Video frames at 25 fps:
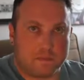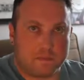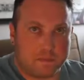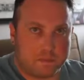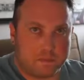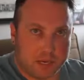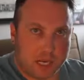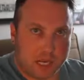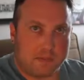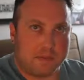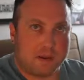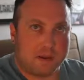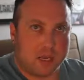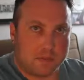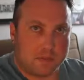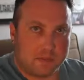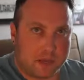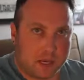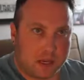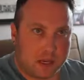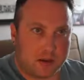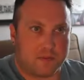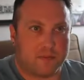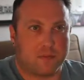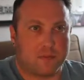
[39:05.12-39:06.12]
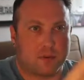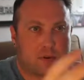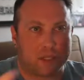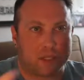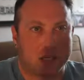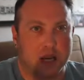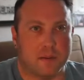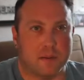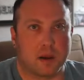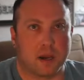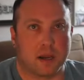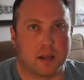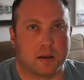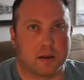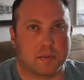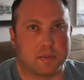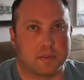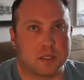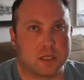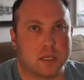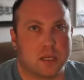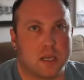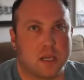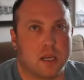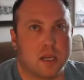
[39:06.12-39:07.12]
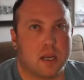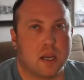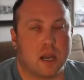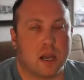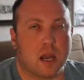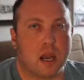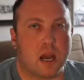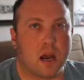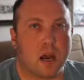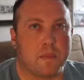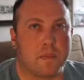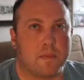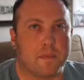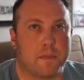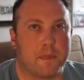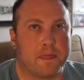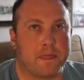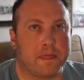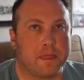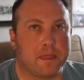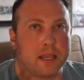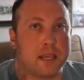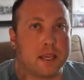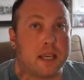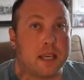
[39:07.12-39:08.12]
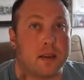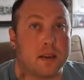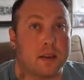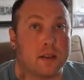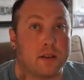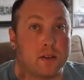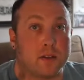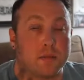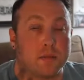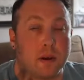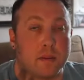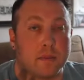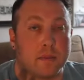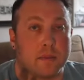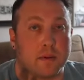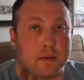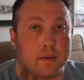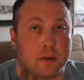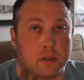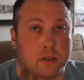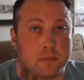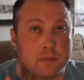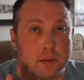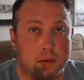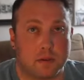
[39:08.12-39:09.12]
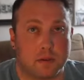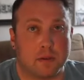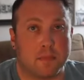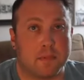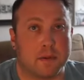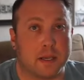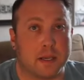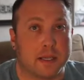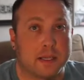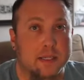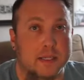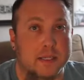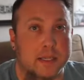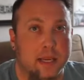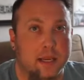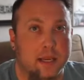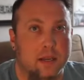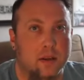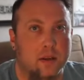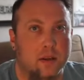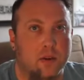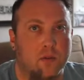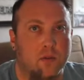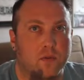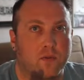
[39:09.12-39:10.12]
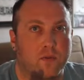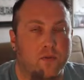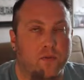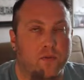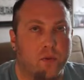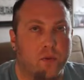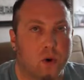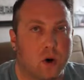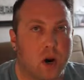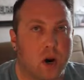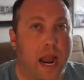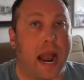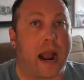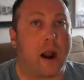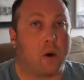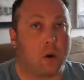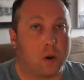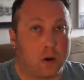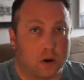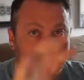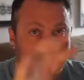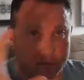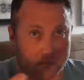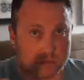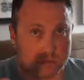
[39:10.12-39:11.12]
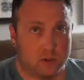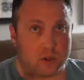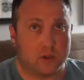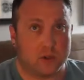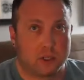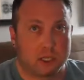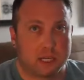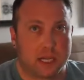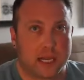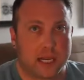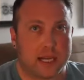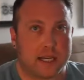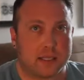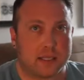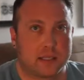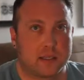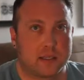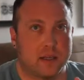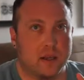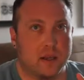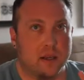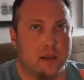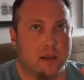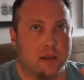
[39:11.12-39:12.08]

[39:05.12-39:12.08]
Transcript: PPP for same items. The key to remember with PPP is that for our use case,